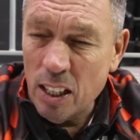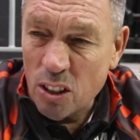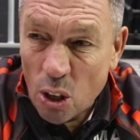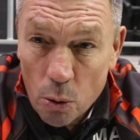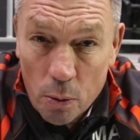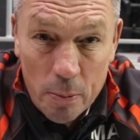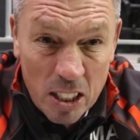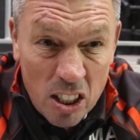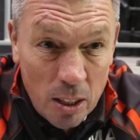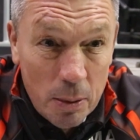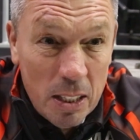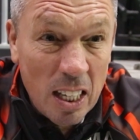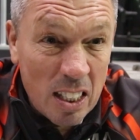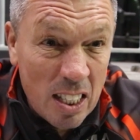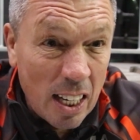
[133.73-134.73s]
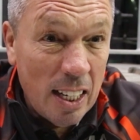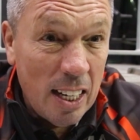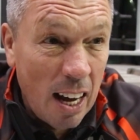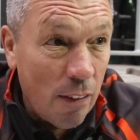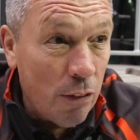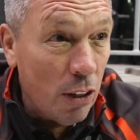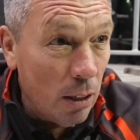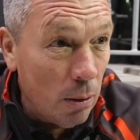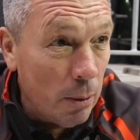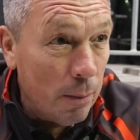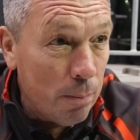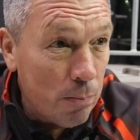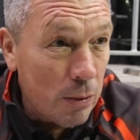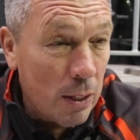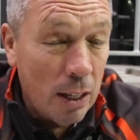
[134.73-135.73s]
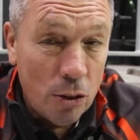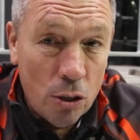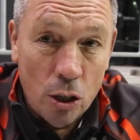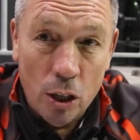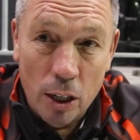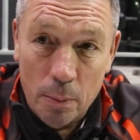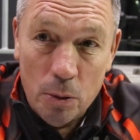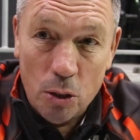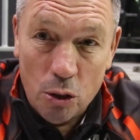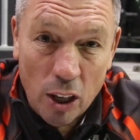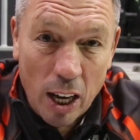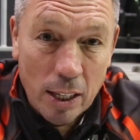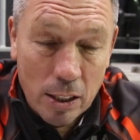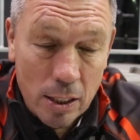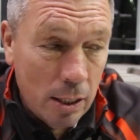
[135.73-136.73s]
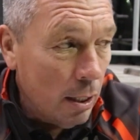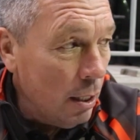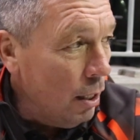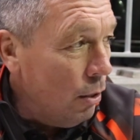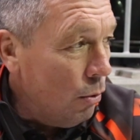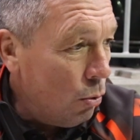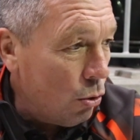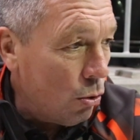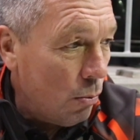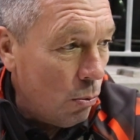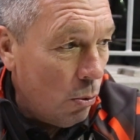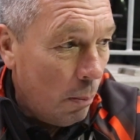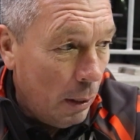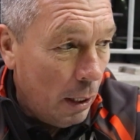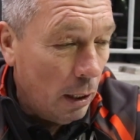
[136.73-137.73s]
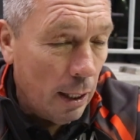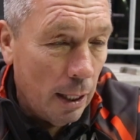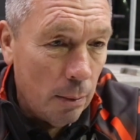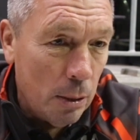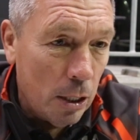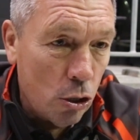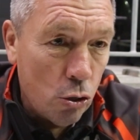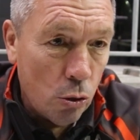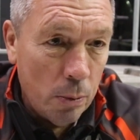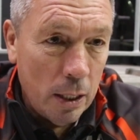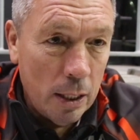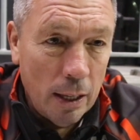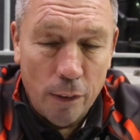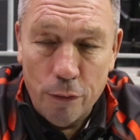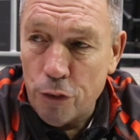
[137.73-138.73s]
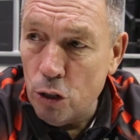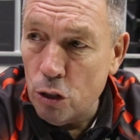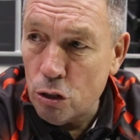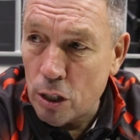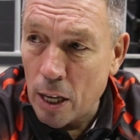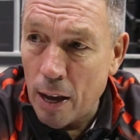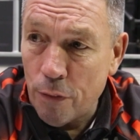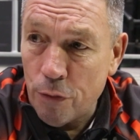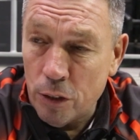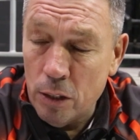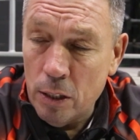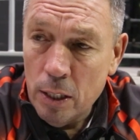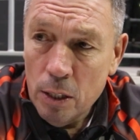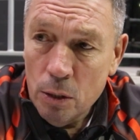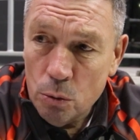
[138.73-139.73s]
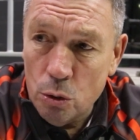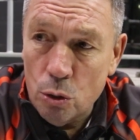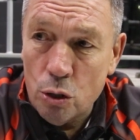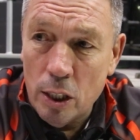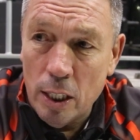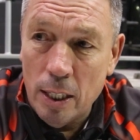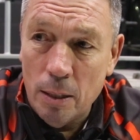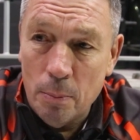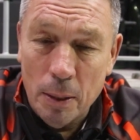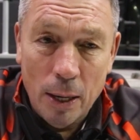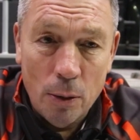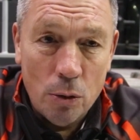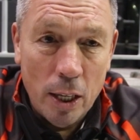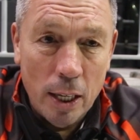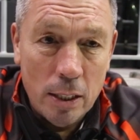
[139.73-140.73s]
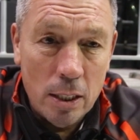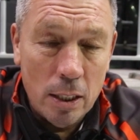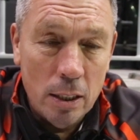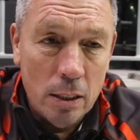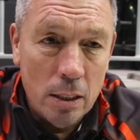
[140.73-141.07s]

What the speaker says: I thought we missed him in that second half a little bit. I thought him and Thax were building a bit of summit in that first half, and we just needed him out there to